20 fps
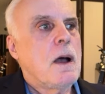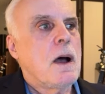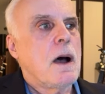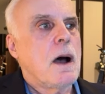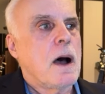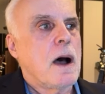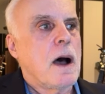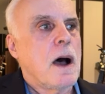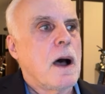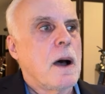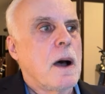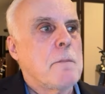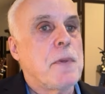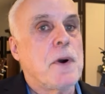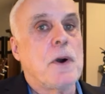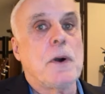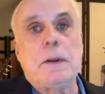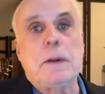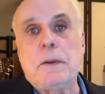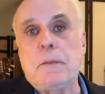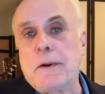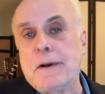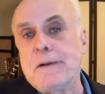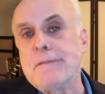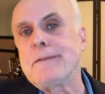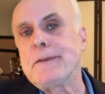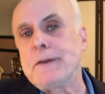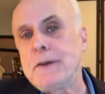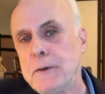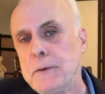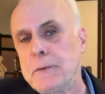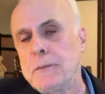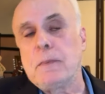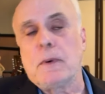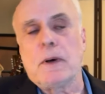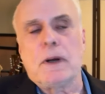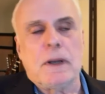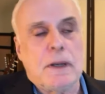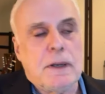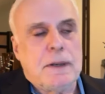Uh, Bernie would have too,
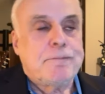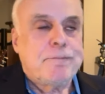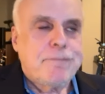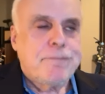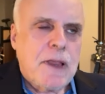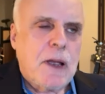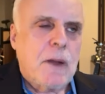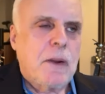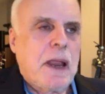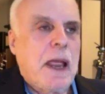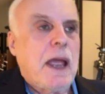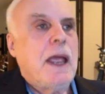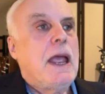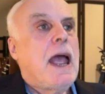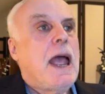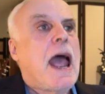but okay.